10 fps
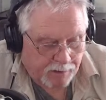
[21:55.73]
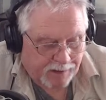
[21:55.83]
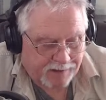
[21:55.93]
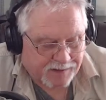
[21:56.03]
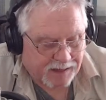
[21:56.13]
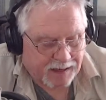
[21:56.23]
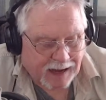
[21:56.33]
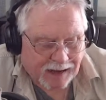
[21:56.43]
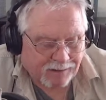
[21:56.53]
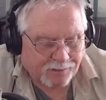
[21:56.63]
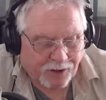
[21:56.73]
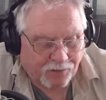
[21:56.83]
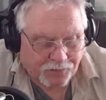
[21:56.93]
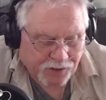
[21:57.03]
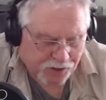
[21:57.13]
See, I don't know
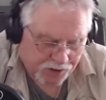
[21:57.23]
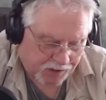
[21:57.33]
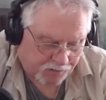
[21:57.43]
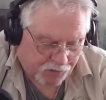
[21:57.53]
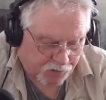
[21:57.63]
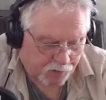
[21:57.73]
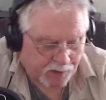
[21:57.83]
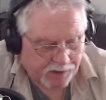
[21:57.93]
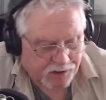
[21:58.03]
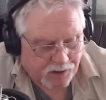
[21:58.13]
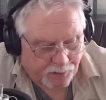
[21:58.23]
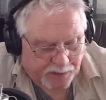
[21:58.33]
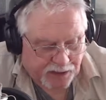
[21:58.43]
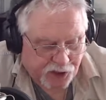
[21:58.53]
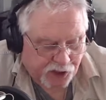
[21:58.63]
if this is even true, but it's a
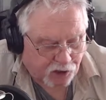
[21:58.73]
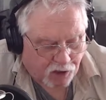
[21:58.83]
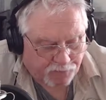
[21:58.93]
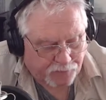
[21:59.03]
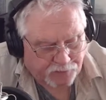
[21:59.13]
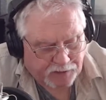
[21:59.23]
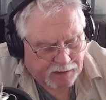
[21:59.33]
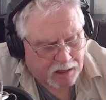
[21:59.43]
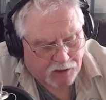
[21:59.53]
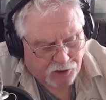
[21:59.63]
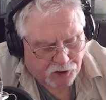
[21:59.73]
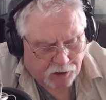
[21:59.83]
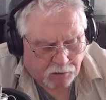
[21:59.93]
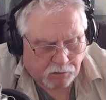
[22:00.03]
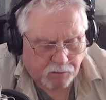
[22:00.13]
BGR 15 hours
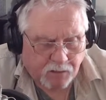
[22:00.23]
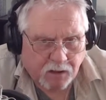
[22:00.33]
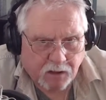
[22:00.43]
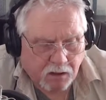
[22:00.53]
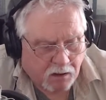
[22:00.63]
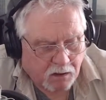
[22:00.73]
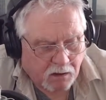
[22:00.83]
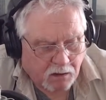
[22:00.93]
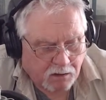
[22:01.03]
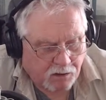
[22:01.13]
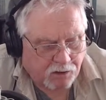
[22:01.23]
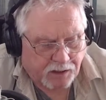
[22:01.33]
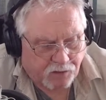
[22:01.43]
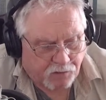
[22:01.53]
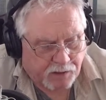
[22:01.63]
ago. You
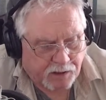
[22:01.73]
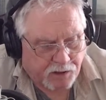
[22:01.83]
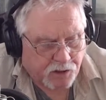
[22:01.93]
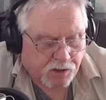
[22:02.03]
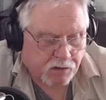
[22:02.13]
need to read this.